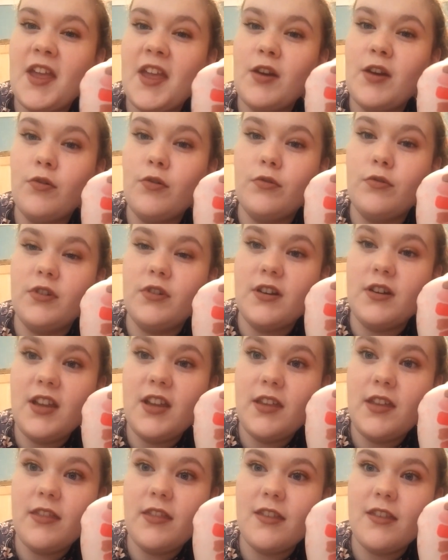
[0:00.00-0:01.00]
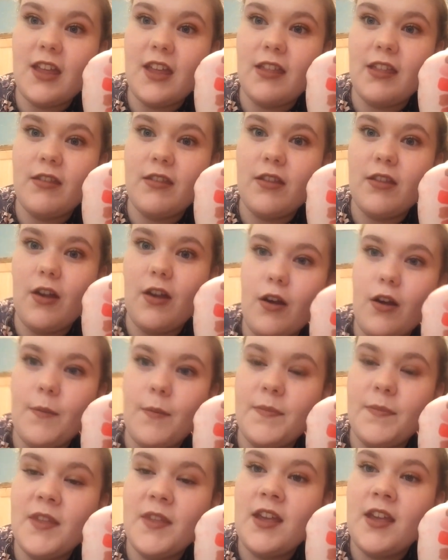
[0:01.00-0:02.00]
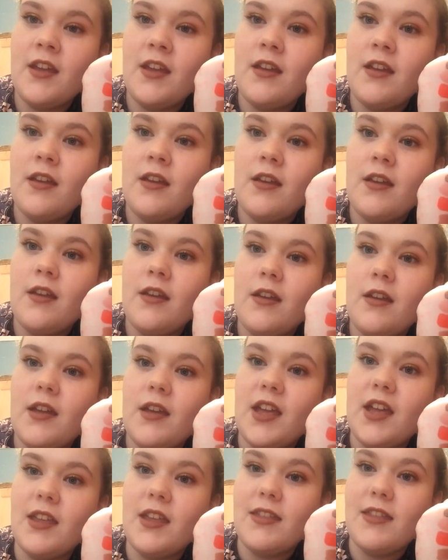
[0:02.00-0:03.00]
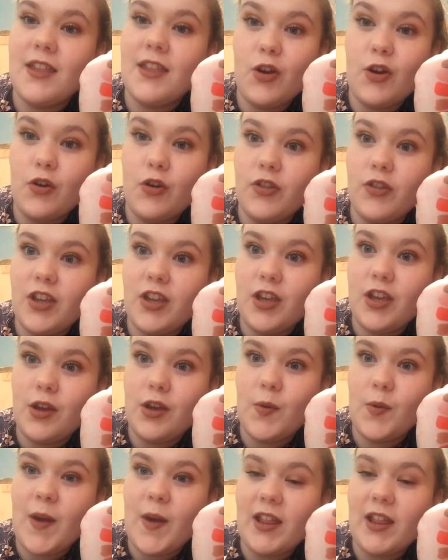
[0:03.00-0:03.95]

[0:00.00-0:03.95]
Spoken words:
Then underneath Sandstorm is the Only You